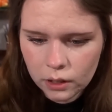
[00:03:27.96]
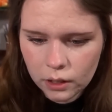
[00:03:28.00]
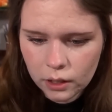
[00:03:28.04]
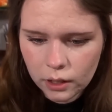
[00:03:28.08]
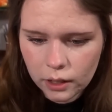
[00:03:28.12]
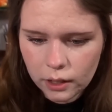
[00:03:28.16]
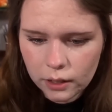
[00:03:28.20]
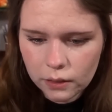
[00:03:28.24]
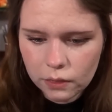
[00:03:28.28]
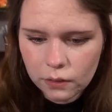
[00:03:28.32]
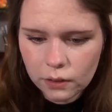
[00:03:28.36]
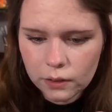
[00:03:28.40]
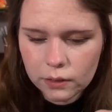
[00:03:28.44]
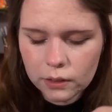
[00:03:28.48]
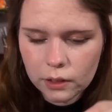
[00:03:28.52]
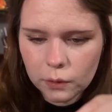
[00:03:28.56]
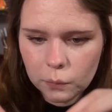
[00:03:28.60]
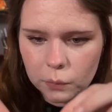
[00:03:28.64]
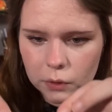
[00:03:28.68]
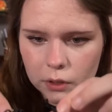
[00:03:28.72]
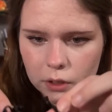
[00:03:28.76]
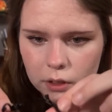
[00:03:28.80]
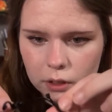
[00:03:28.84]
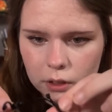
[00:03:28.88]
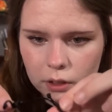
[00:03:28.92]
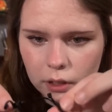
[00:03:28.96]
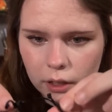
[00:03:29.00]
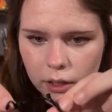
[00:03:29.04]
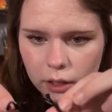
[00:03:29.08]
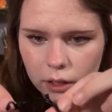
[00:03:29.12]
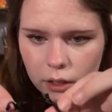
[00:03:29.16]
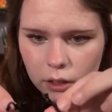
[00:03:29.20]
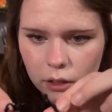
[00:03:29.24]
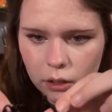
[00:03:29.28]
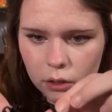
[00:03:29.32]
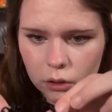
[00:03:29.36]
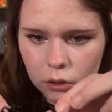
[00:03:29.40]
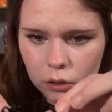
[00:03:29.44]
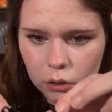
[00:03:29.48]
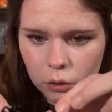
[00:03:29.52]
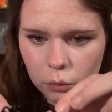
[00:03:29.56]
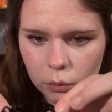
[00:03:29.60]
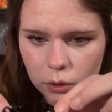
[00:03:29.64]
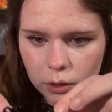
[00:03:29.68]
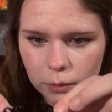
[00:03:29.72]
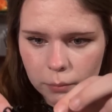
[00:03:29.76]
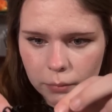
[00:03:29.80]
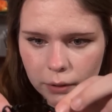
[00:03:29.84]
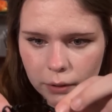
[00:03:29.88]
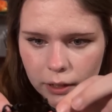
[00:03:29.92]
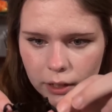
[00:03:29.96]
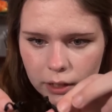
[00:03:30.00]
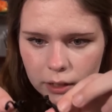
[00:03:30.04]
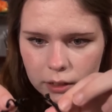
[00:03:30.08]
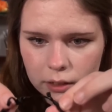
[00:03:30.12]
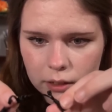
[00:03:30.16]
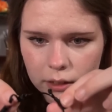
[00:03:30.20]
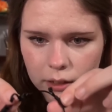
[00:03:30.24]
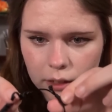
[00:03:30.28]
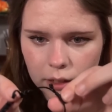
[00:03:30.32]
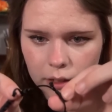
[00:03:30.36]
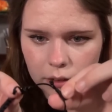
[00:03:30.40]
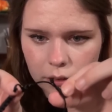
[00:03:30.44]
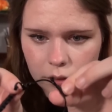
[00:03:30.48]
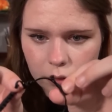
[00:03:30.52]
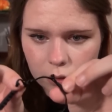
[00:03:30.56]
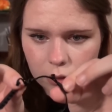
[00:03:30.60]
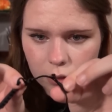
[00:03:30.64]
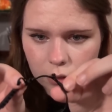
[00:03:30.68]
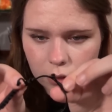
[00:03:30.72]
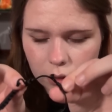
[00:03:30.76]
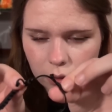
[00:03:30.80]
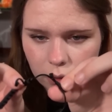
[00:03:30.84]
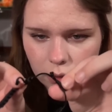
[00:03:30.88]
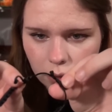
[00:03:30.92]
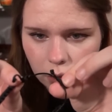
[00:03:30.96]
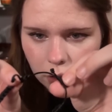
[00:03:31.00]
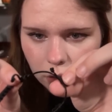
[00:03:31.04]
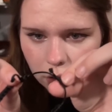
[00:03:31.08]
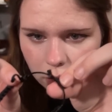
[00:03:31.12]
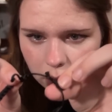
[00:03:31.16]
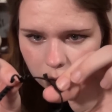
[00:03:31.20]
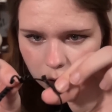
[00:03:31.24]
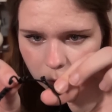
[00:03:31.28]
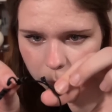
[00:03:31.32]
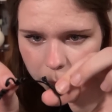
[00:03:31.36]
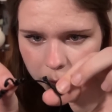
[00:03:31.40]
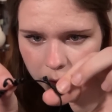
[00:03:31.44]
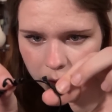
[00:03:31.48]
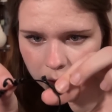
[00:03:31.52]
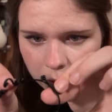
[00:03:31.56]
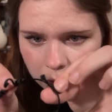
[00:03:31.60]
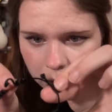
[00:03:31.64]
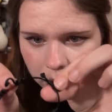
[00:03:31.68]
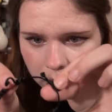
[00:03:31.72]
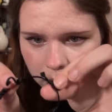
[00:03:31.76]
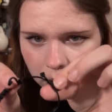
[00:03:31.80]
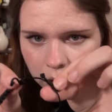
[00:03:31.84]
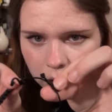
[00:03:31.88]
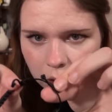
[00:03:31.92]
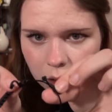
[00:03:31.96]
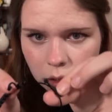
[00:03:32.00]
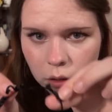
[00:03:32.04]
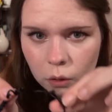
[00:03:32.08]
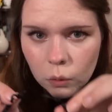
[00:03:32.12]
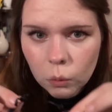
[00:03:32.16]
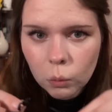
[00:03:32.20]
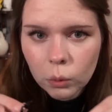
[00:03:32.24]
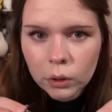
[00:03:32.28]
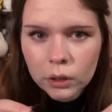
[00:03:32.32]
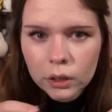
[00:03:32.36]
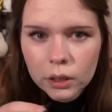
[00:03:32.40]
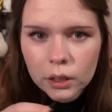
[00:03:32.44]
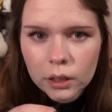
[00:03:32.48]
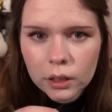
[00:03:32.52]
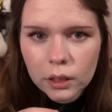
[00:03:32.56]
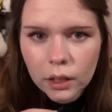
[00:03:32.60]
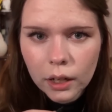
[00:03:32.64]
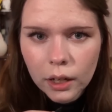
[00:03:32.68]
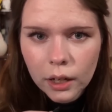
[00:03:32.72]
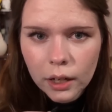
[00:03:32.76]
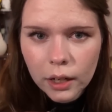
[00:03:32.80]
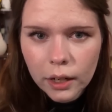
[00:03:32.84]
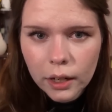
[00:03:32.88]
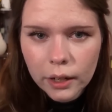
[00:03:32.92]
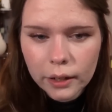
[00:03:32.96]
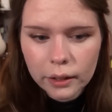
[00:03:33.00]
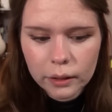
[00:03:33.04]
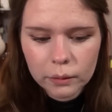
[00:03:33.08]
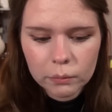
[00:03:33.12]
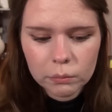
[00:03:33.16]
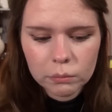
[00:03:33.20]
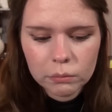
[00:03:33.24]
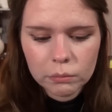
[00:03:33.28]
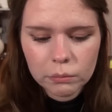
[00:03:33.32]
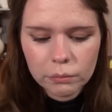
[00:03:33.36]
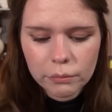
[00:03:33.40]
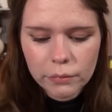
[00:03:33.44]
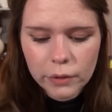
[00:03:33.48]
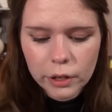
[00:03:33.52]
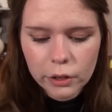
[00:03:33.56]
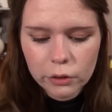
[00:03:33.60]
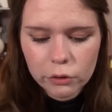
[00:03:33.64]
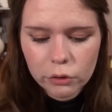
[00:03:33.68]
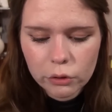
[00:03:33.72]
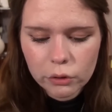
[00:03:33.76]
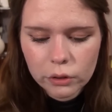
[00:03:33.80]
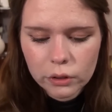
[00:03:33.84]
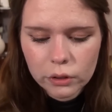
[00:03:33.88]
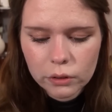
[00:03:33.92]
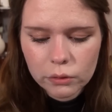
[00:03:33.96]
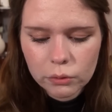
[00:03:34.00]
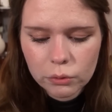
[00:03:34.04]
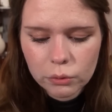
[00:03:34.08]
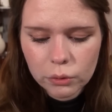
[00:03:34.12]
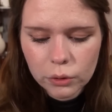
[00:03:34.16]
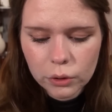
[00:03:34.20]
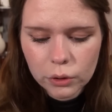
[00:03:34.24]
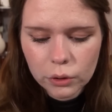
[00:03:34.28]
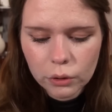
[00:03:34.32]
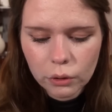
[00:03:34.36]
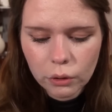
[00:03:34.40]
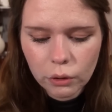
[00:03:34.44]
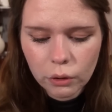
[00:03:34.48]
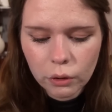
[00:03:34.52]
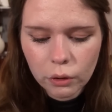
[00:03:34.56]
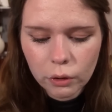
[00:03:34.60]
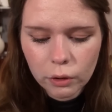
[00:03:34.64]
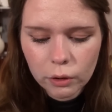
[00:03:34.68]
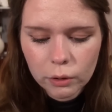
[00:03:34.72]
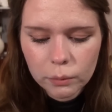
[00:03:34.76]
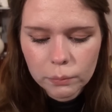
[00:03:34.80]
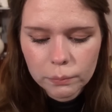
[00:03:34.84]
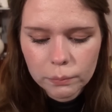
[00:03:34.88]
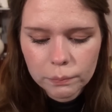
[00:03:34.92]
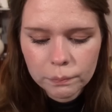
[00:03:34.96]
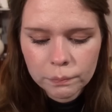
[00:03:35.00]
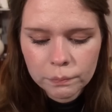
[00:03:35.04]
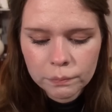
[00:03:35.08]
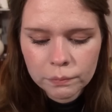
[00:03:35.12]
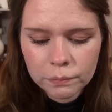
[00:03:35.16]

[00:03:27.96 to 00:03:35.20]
I thought that we could like glue it back together to your arm. When did I measure it for your arm?